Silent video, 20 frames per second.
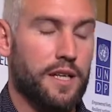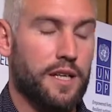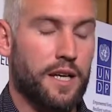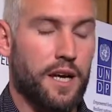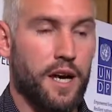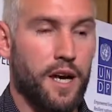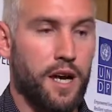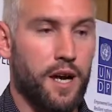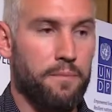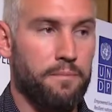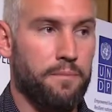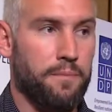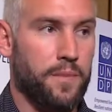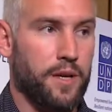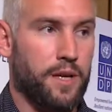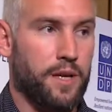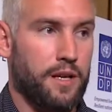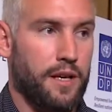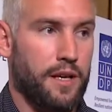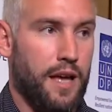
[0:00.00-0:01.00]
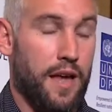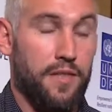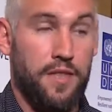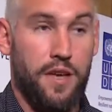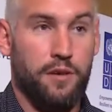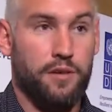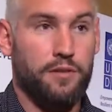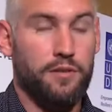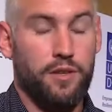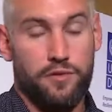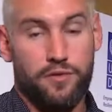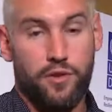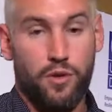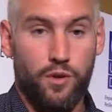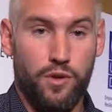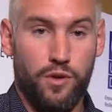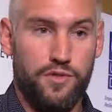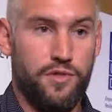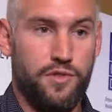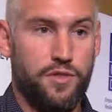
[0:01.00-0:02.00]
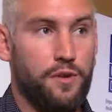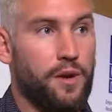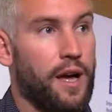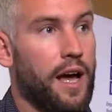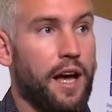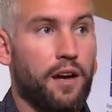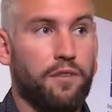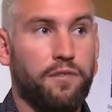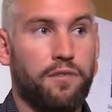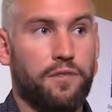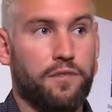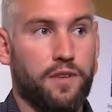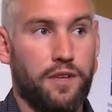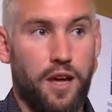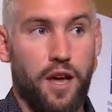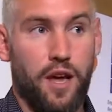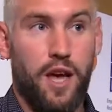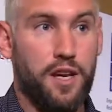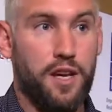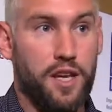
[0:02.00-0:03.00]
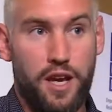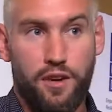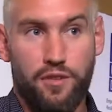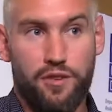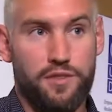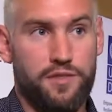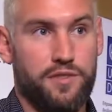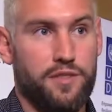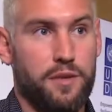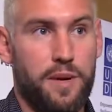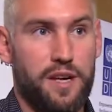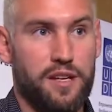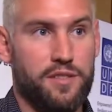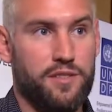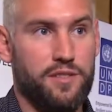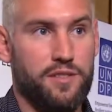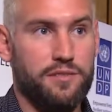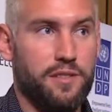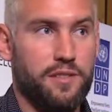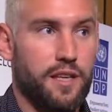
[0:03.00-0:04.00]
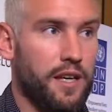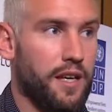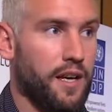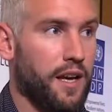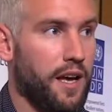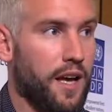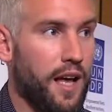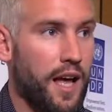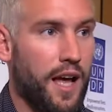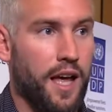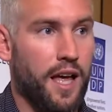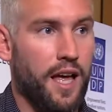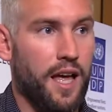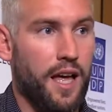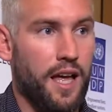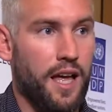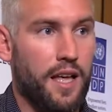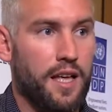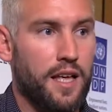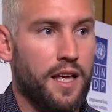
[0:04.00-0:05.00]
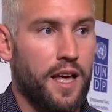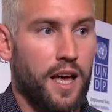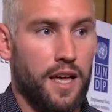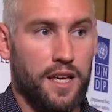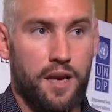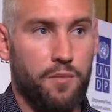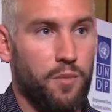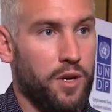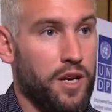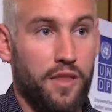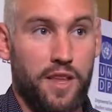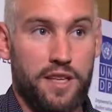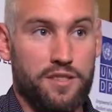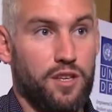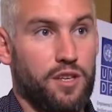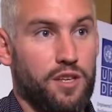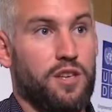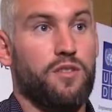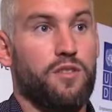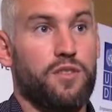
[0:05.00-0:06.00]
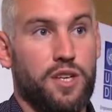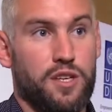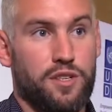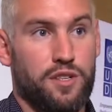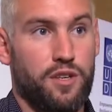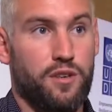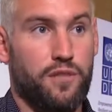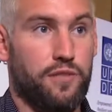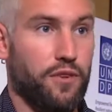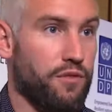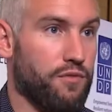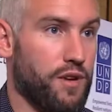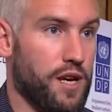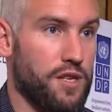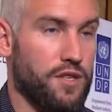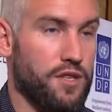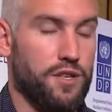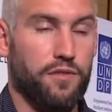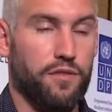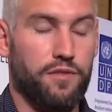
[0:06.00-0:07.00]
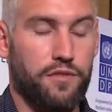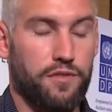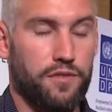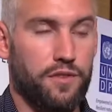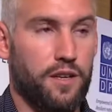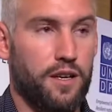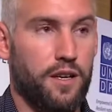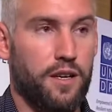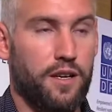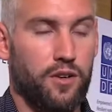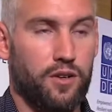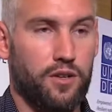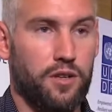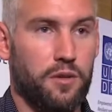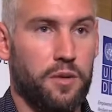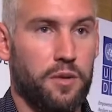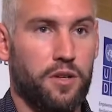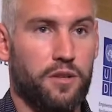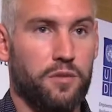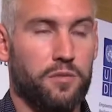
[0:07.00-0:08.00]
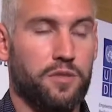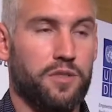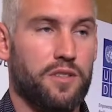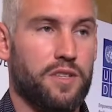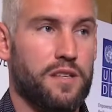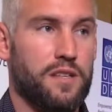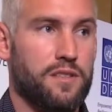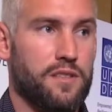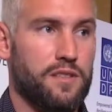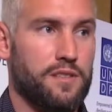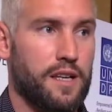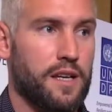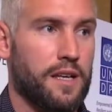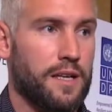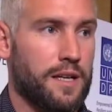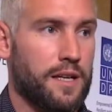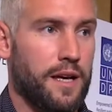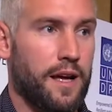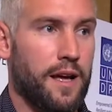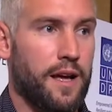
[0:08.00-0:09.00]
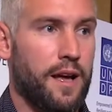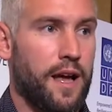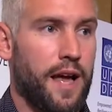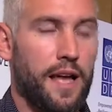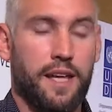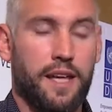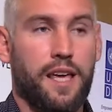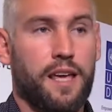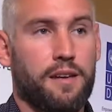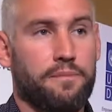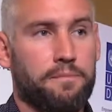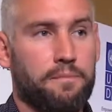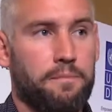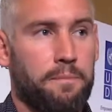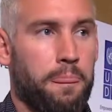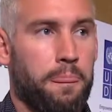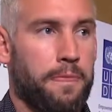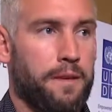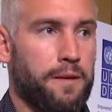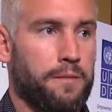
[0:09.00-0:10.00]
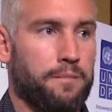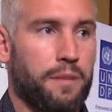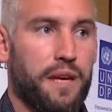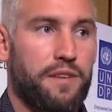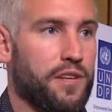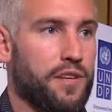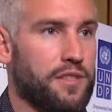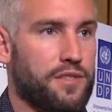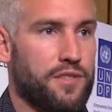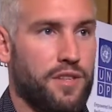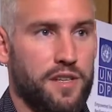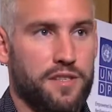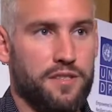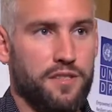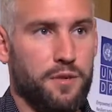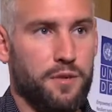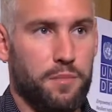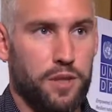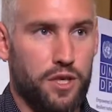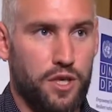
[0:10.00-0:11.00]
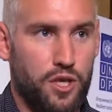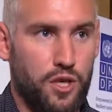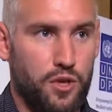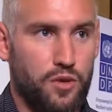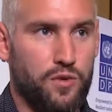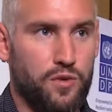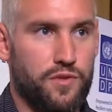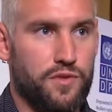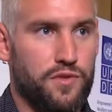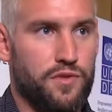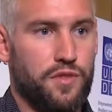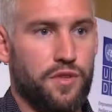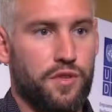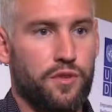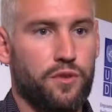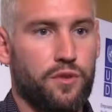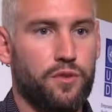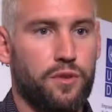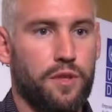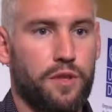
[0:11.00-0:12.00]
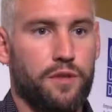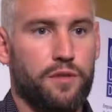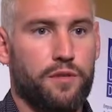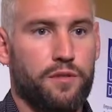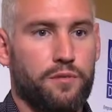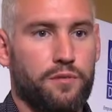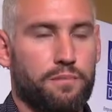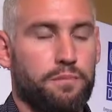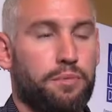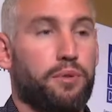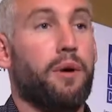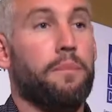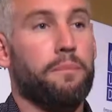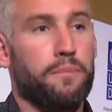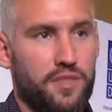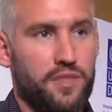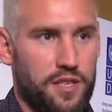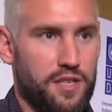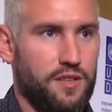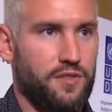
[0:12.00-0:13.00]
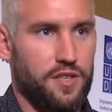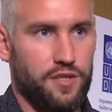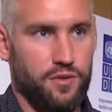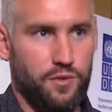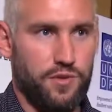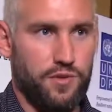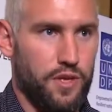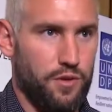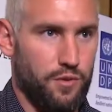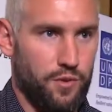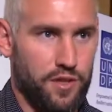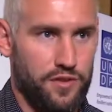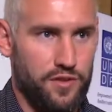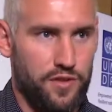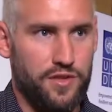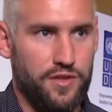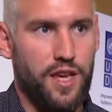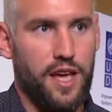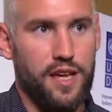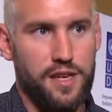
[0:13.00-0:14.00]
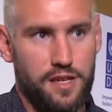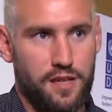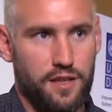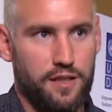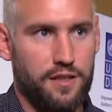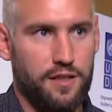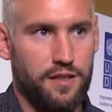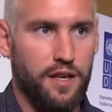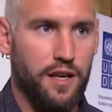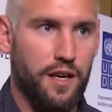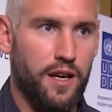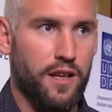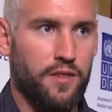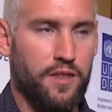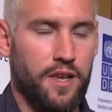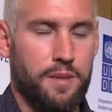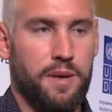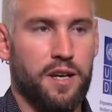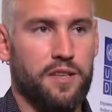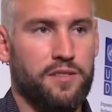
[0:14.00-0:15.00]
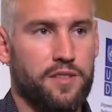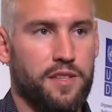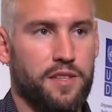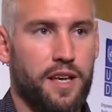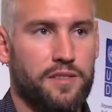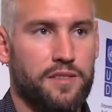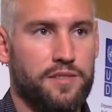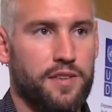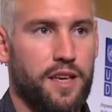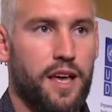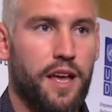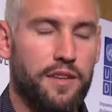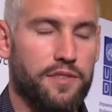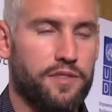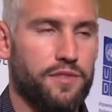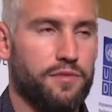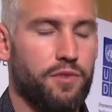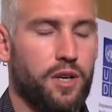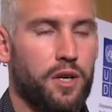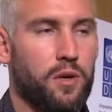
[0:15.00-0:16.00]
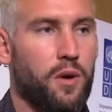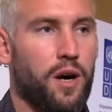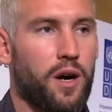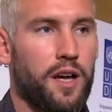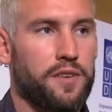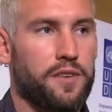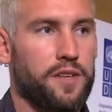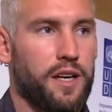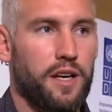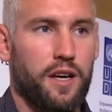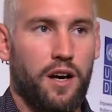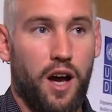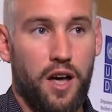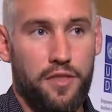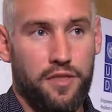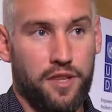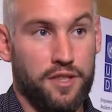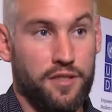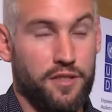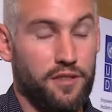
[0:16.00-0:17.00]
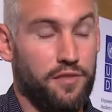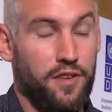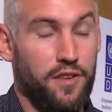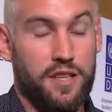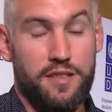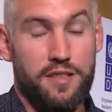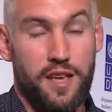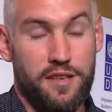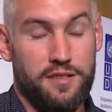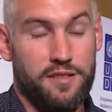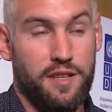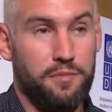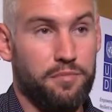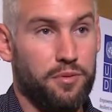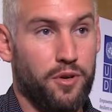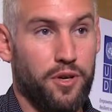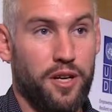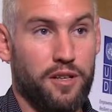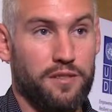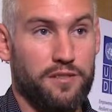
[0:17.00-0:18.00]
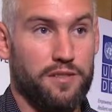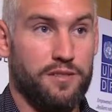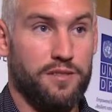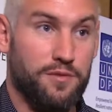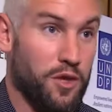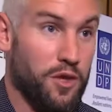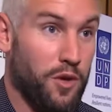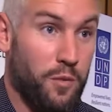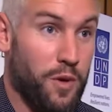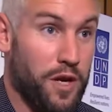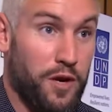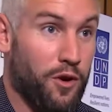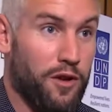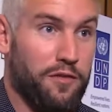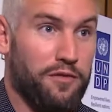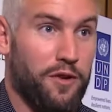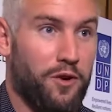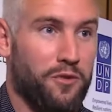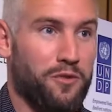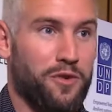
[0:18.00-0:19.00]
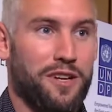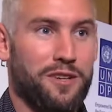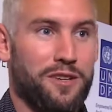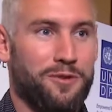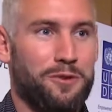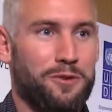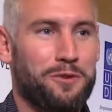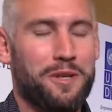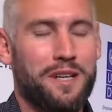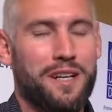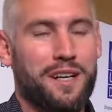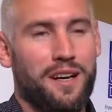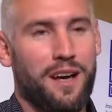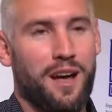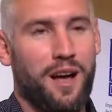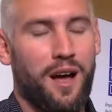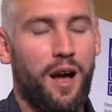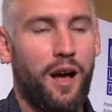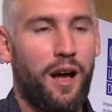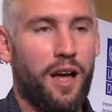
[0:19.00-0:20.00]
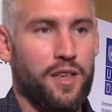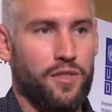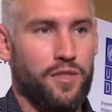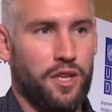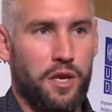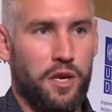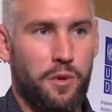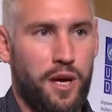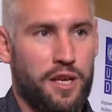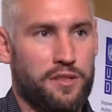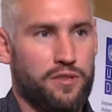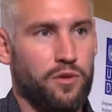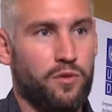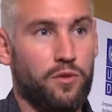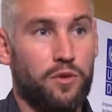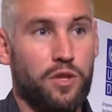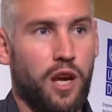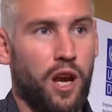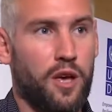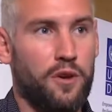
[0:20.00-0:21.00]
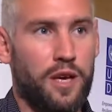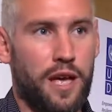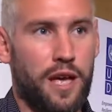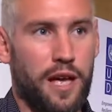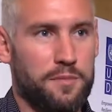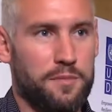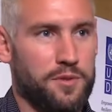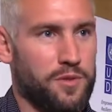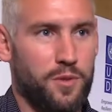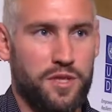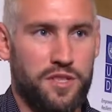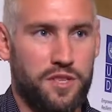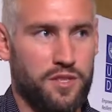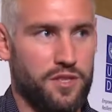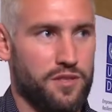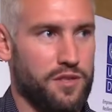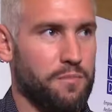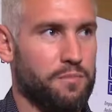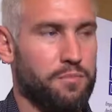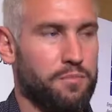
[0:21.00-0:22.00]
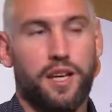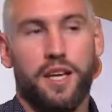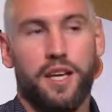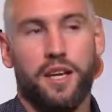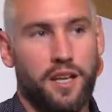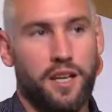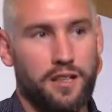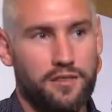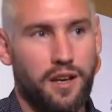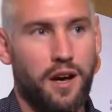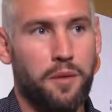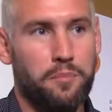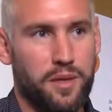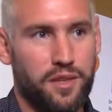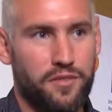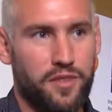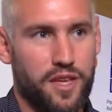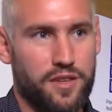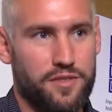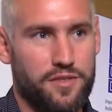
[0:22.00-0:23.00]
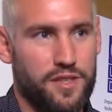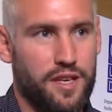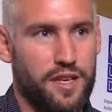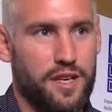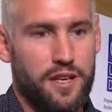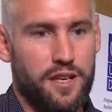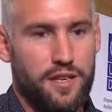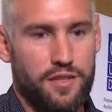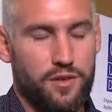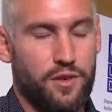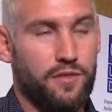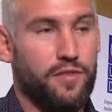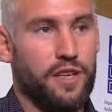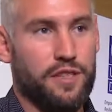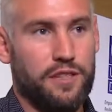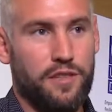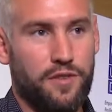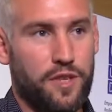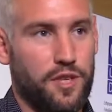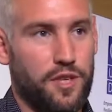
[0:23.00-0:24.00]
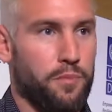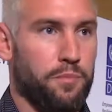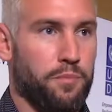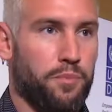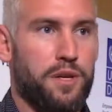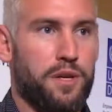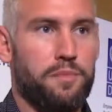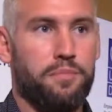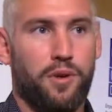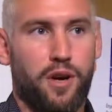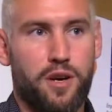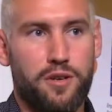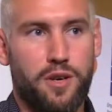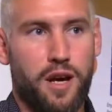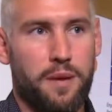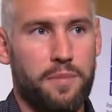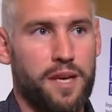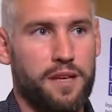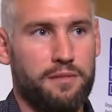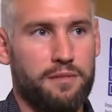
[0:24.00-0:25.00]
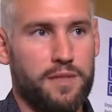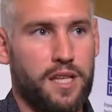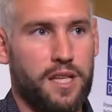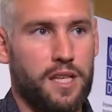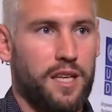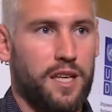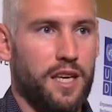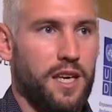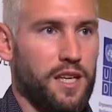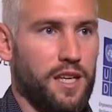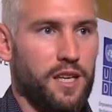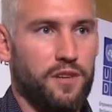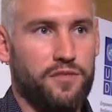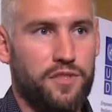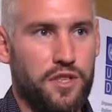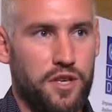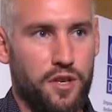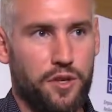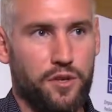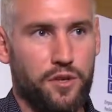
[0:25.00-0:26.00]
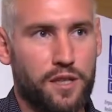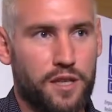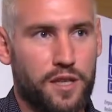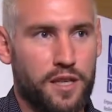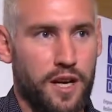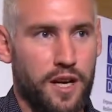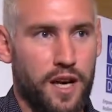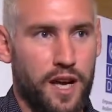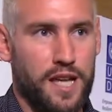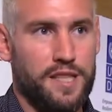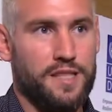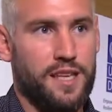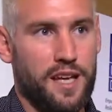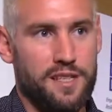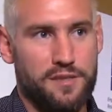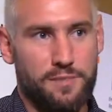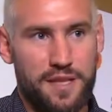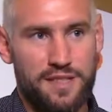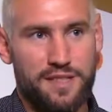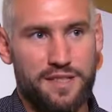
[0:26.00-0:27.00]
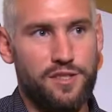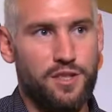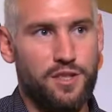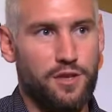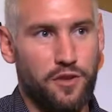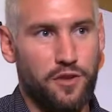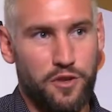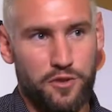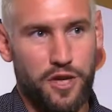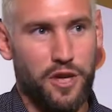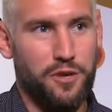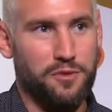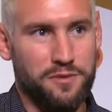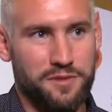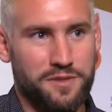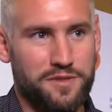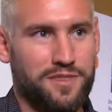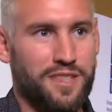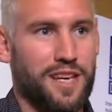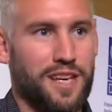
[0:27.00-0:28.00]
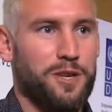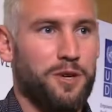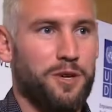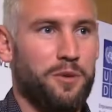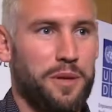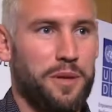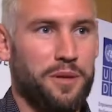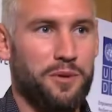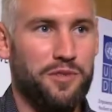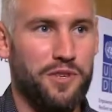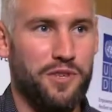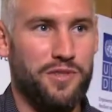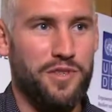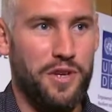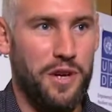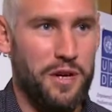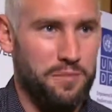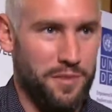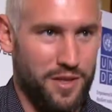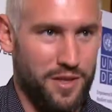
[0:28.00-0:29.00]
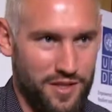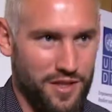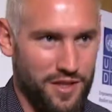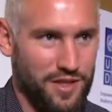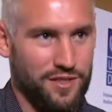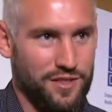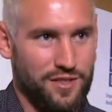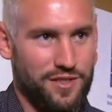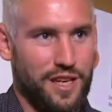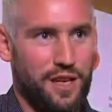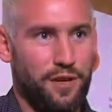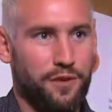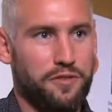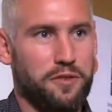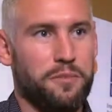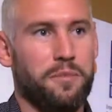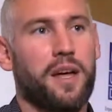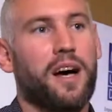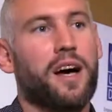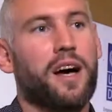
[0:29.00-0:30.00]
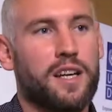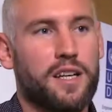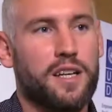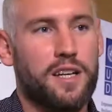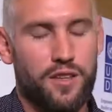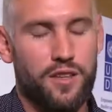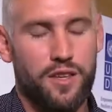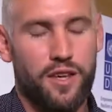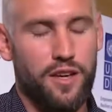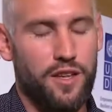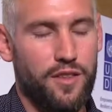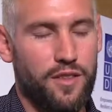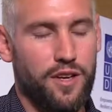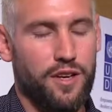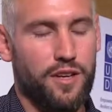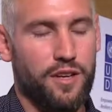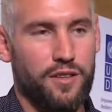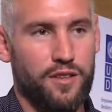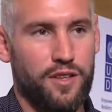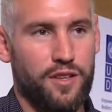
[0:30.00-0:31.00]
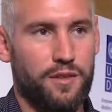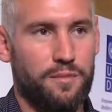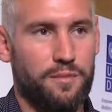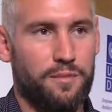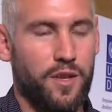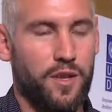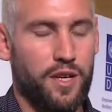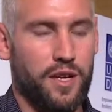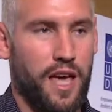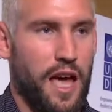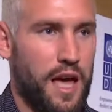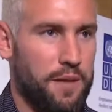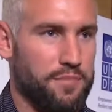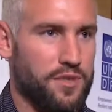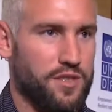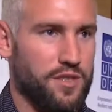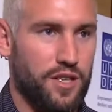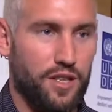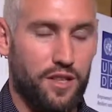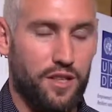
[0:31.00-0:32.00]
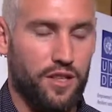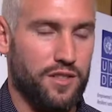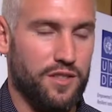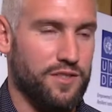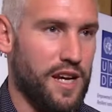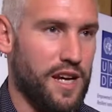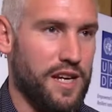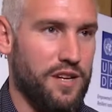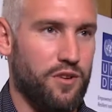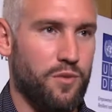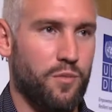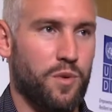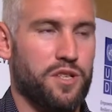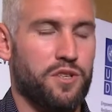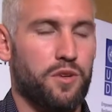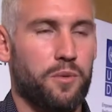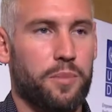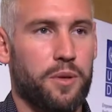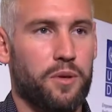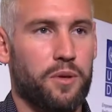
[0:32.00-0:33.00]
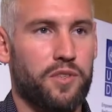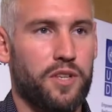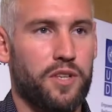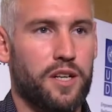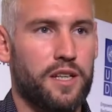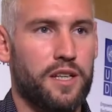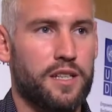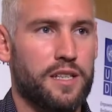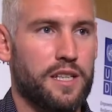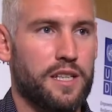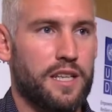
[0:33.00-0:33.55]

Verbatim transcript: Um, and then of course you have uh, adherence to medicine. Uh, uh, again, we know that's a huge issue for a range of uh, non-communicable diseases. Uh, and again, behavioural insights can be used to prompt individuals in order to take uh, their medicine as, as required. I think there's a fantastic product that we're not involved in at all uh, in the U S called GlowCaps, which are just a brilliant example of this. So effectively you pre-program it, it gives you uh, a text message if you don't take your pills on time, because it can tell from the, the, the, the, the caps, the container in which your pills are.